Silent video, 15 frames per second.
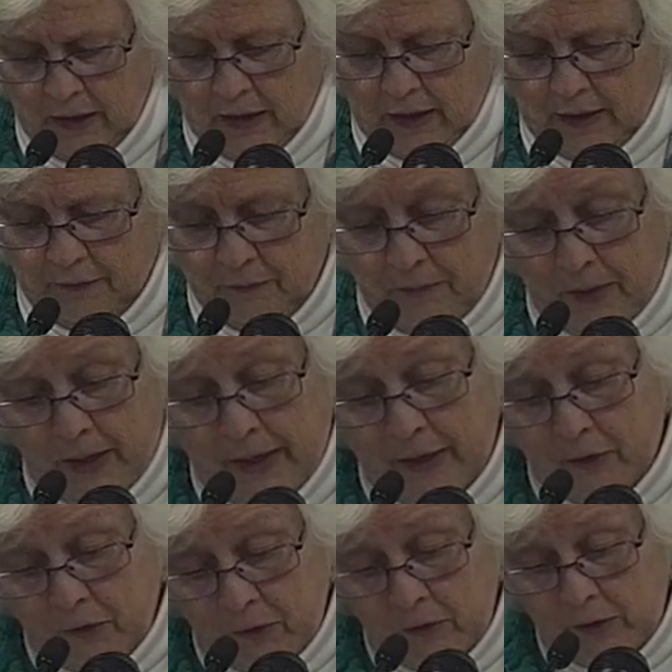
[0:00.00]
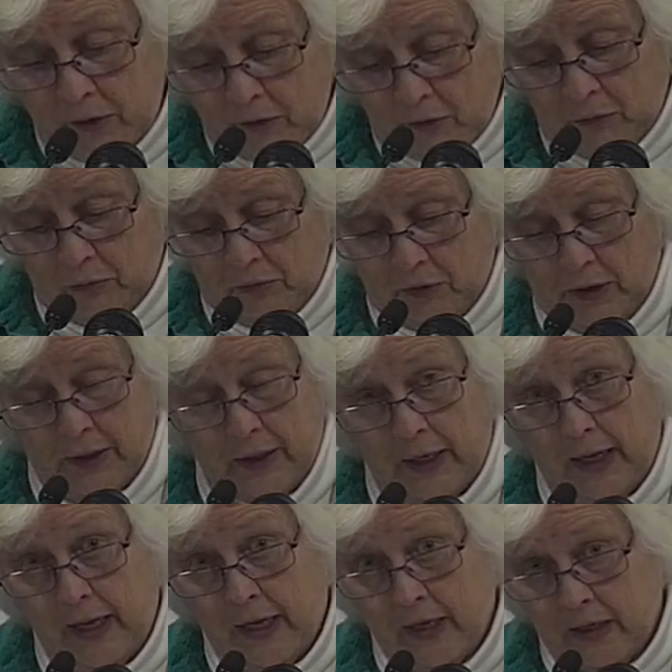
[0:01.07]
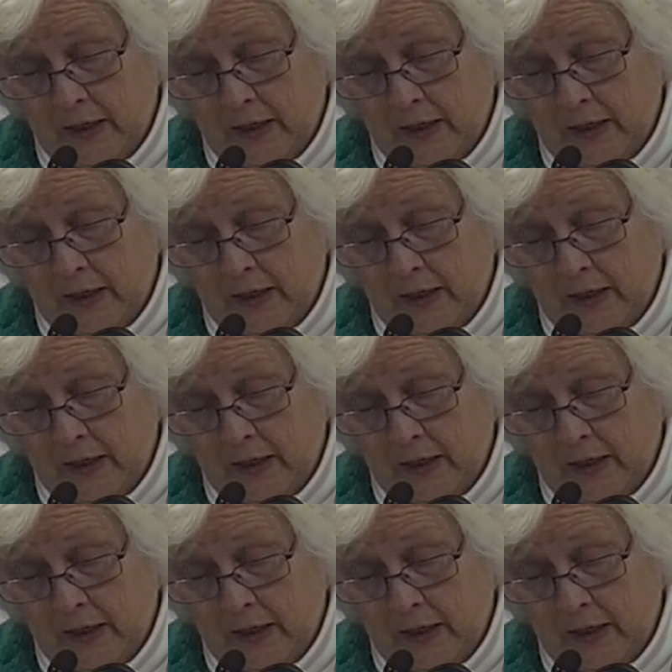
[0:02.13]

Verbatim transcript: If my earlier crooning had